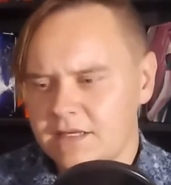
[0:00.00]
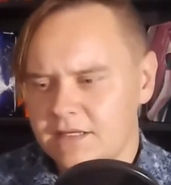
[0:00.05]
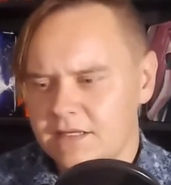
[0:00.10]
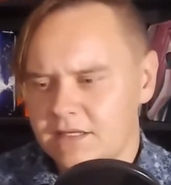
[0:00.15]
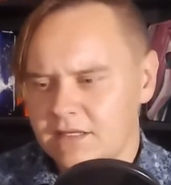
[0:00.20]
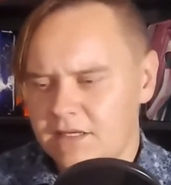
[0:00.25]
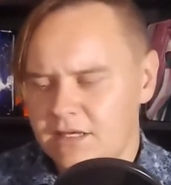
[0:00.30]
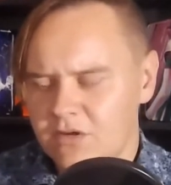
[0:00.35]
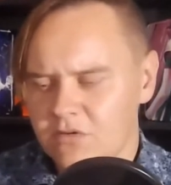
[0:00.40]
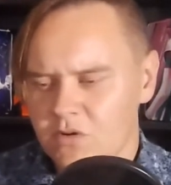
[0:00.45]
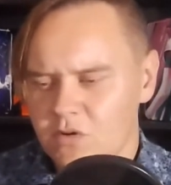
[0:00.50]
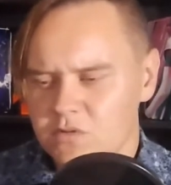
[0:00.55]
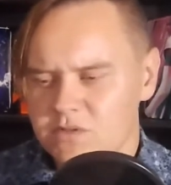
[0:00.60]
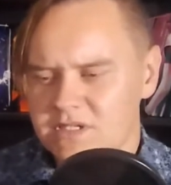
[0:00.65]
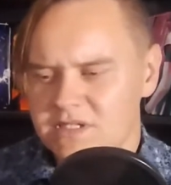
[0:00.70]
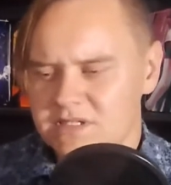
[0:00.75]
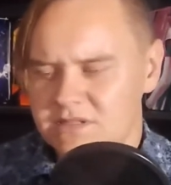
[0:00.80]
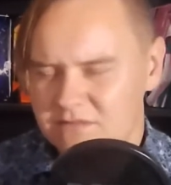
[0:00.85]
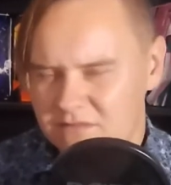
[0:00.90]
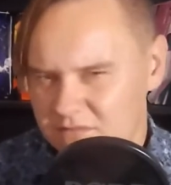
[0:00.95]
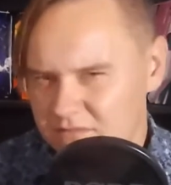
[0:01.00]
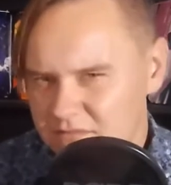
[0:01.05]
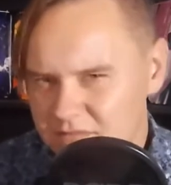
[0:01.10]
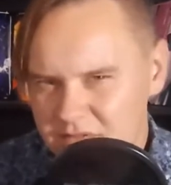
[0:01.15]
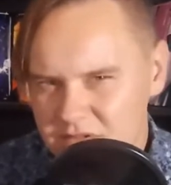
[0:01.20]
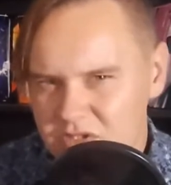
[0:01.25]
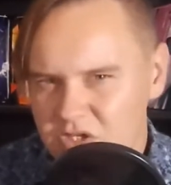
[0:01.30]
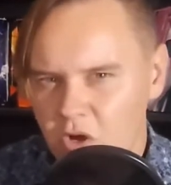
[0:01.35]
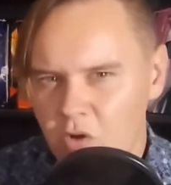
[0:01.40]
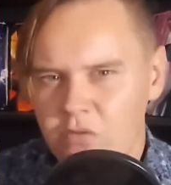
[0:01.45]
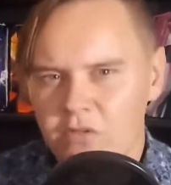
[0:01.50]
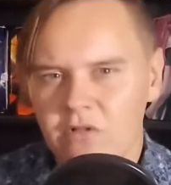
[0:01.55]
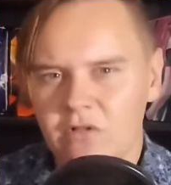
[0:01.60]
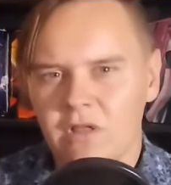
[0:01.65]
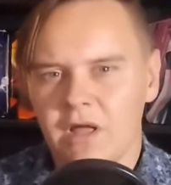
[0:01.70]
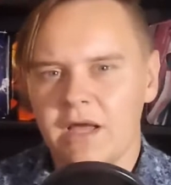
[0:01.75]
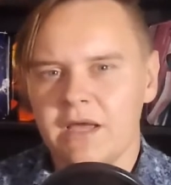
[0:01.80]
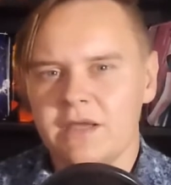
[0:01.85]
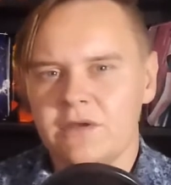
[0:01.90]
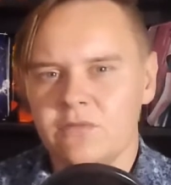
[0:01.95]
Heroes has towed the
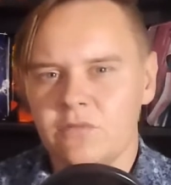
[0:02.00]
line